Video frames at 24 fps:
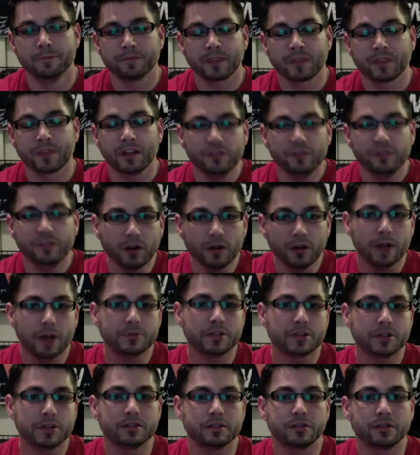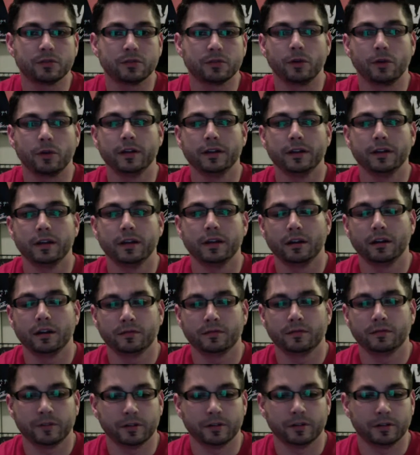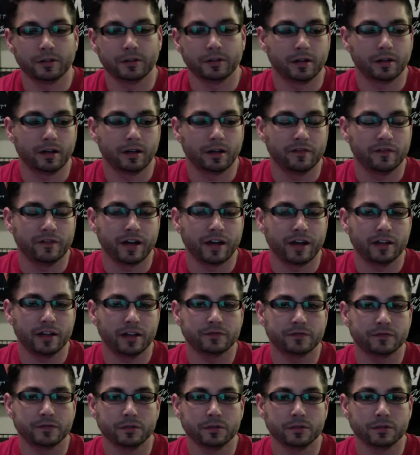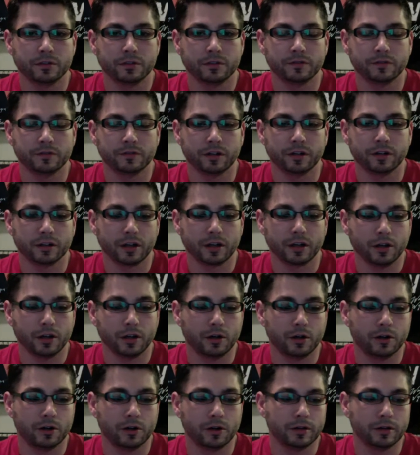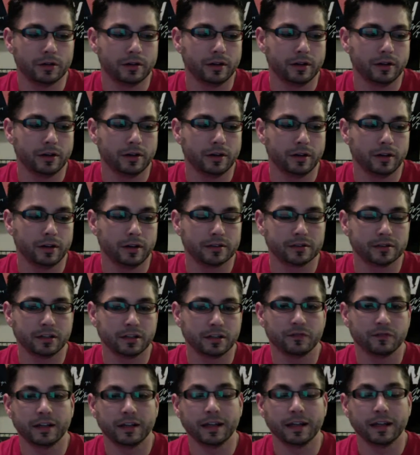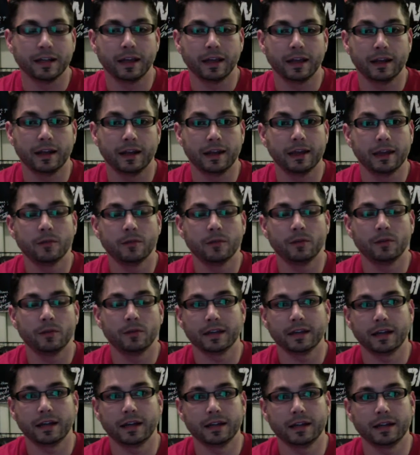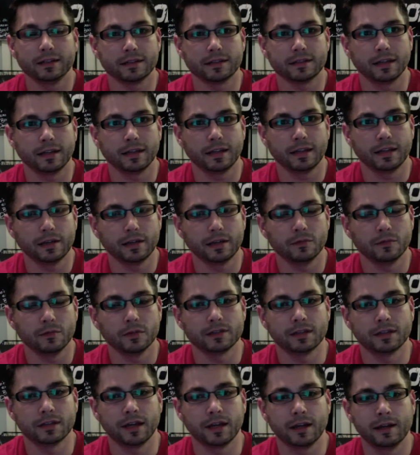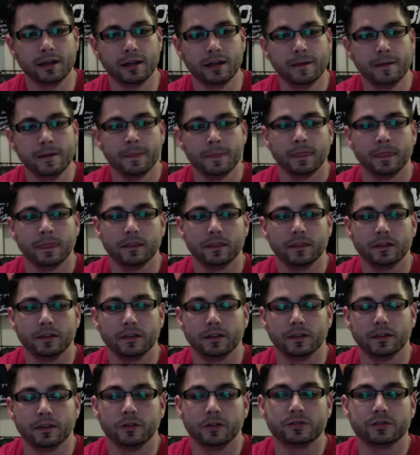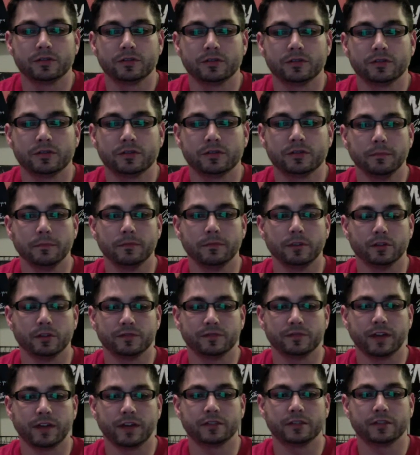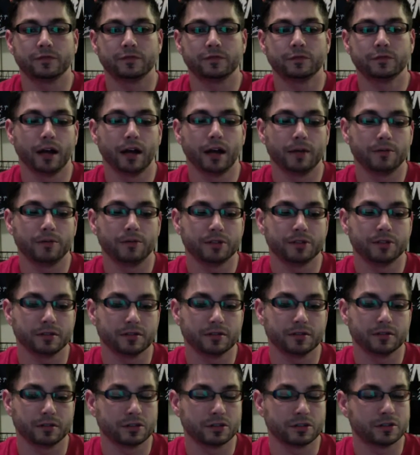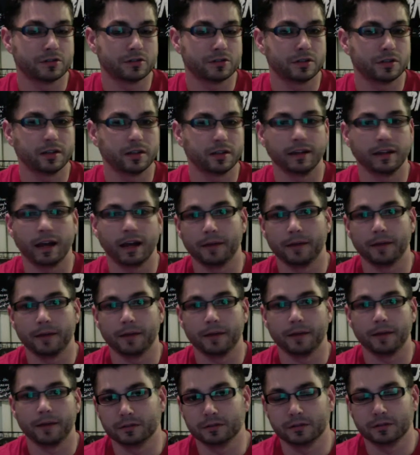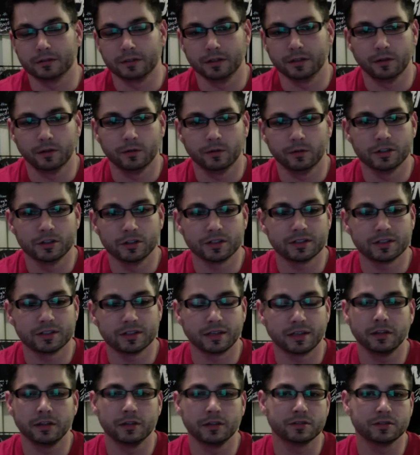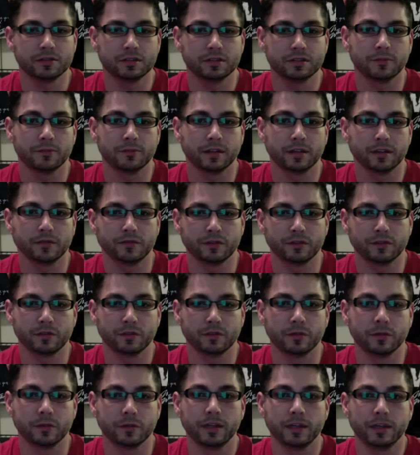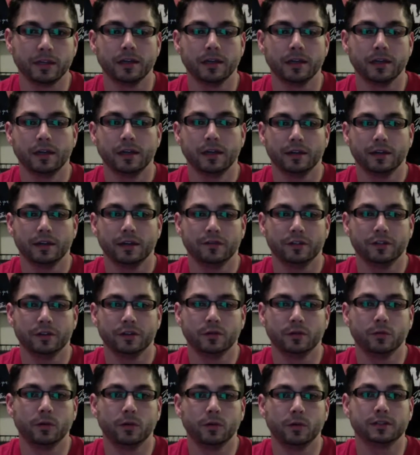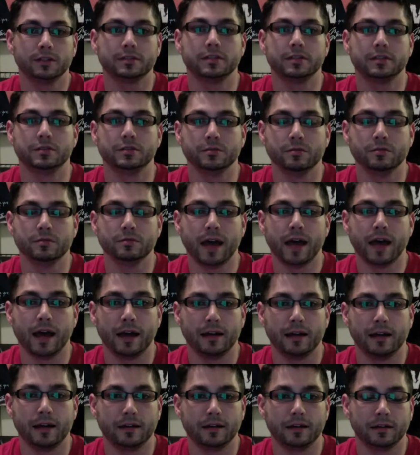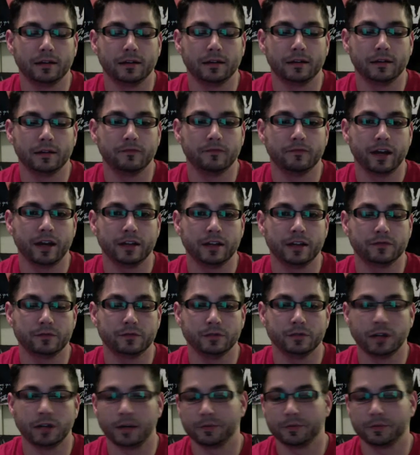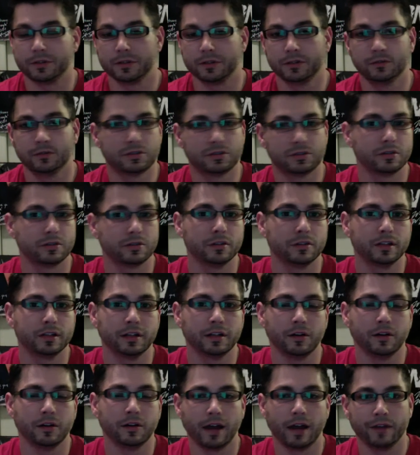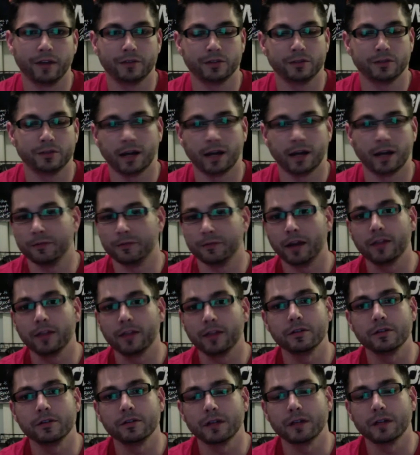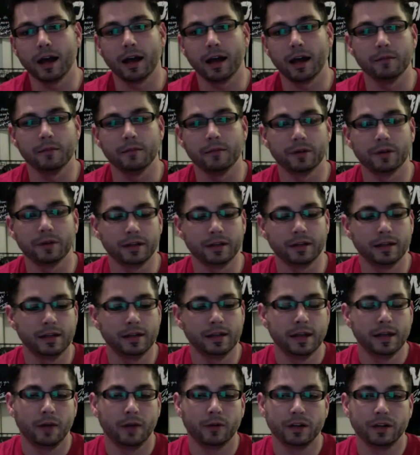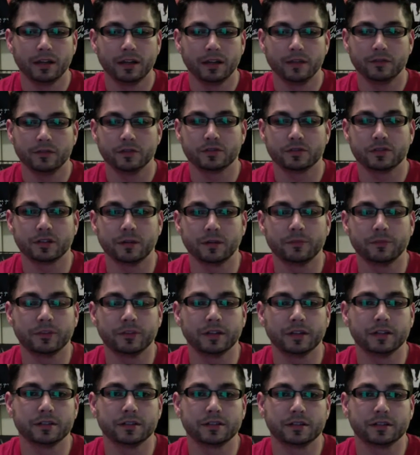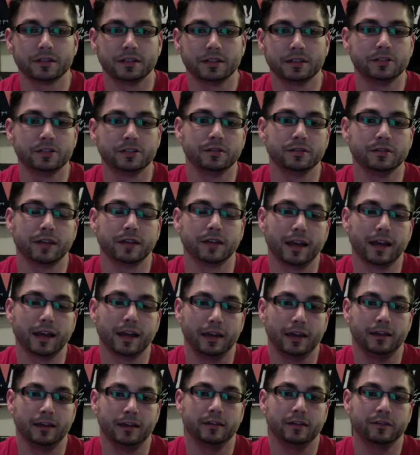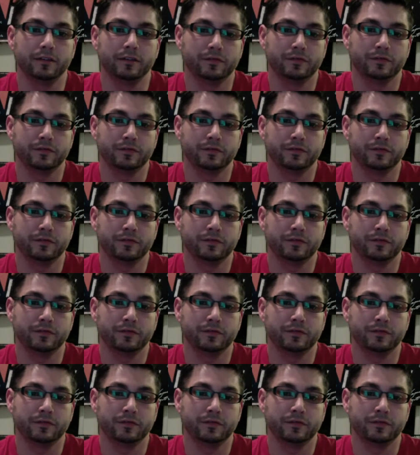a few options to throw in there for fast food if you're on the go and all that stuff. And again, one thing I didn't say again was that those fast food options are strictly optional. We're just giving you something for the week. If you don't want to do that fast food option, you certainly don't have to. I'd rather you not, but I want to give you something just to teach you that, hey, if